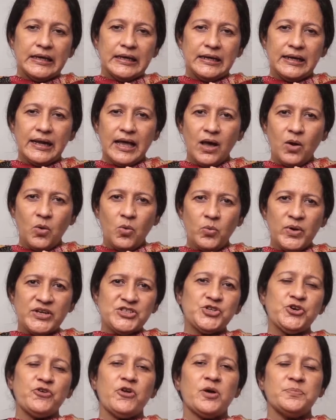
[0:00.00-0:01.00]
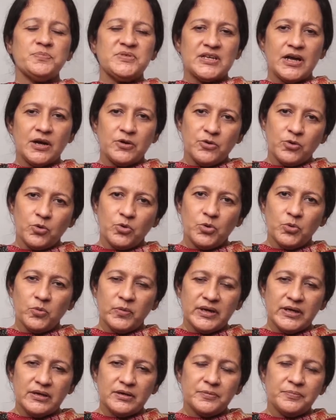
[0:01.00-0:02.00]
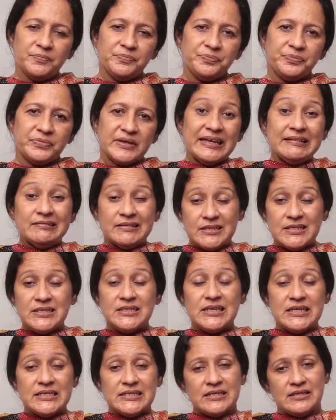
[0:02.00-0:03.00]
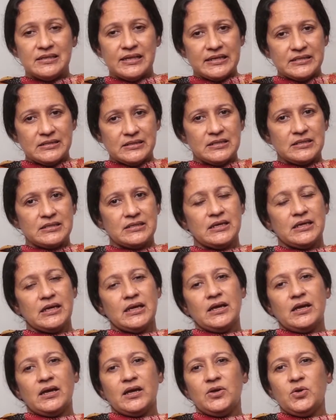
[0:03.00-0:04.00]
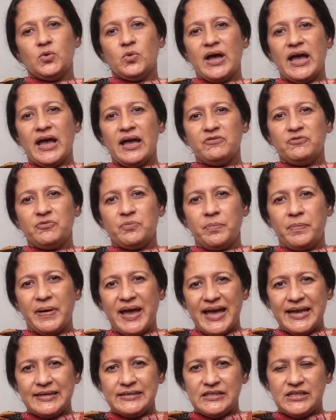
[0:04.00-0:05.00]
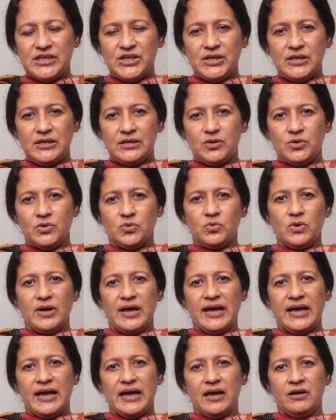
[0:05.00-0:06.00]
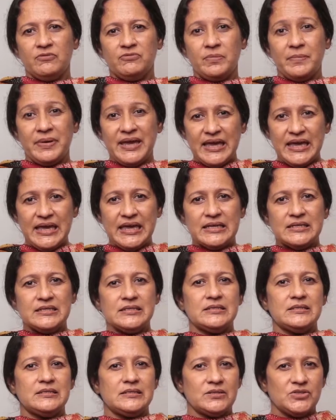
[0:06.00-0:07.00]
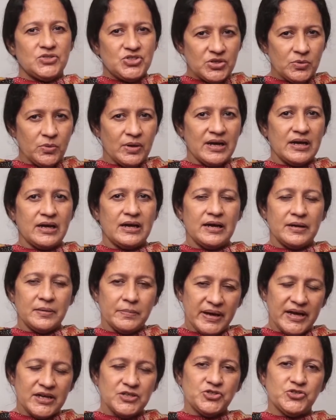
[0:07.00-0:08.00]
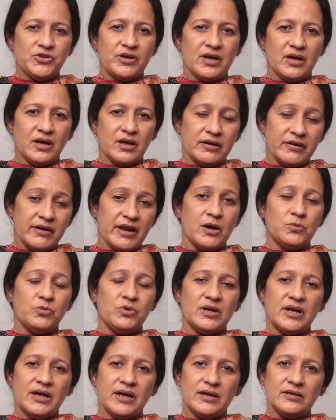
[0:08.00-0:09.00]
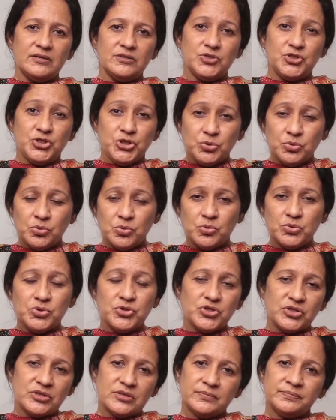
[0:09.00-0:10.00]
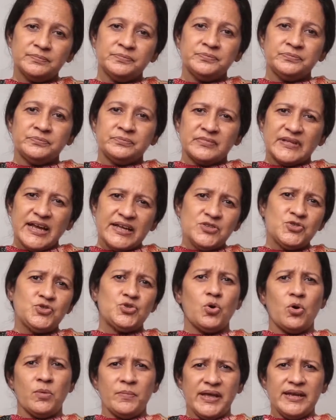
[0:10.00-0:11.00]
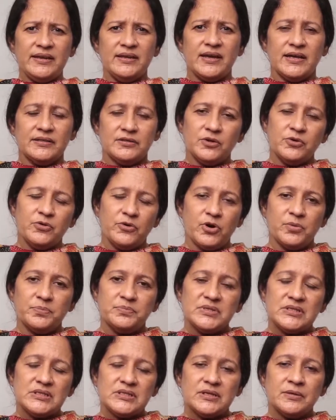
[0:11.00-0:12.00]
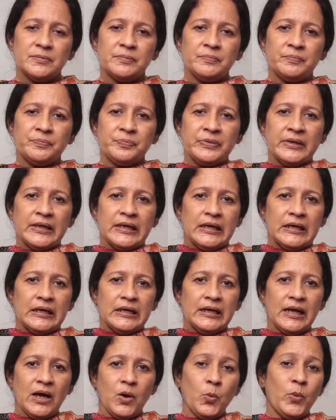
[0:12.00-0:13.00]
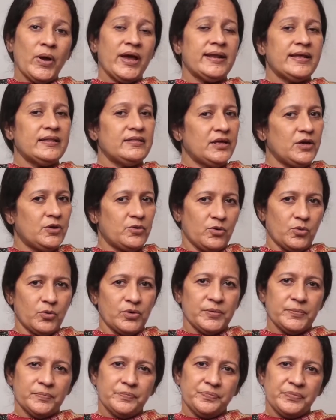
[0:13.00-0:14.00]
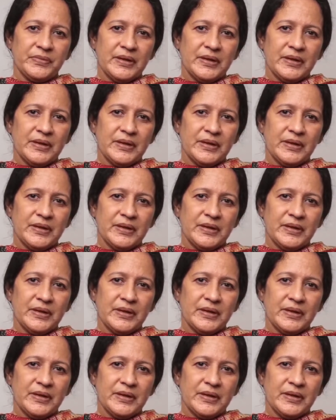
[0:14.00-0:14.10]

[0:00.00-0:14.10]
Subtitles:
Now which crops are grown over here in this season, that is? You have paddy, you have maize, jawar, bajra, groundnut, jute and so many other crops. Now where are they grown?